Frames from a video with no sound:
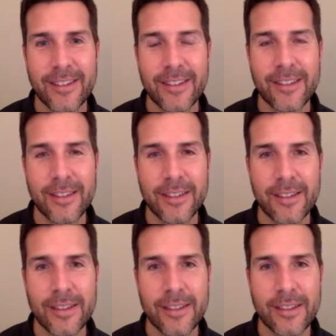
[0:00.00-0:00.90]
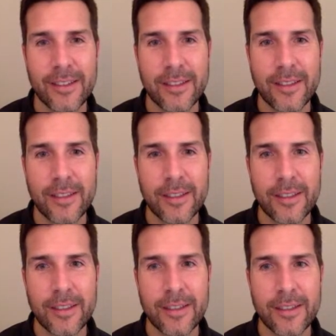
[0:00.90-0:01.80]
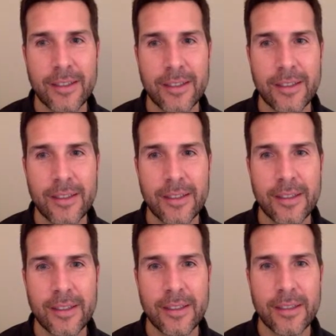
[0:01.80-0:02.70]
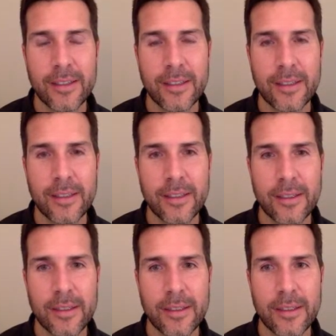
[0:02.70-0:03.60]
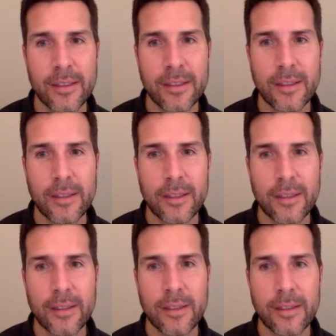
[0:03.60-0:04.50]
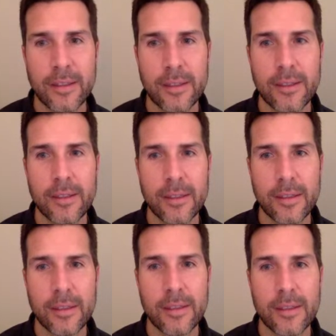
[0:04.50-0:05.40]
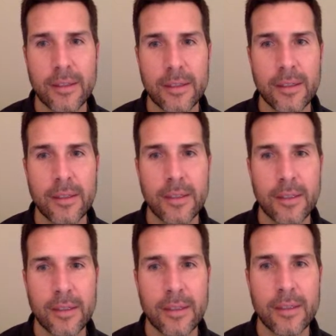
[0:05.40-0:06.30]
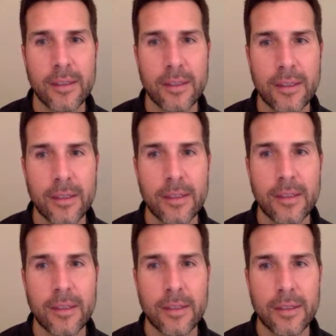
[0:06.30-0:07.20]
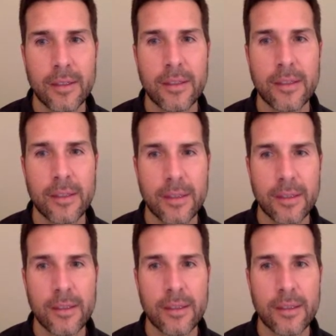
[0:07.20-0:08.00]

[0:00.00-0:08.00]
This person isn't speaking.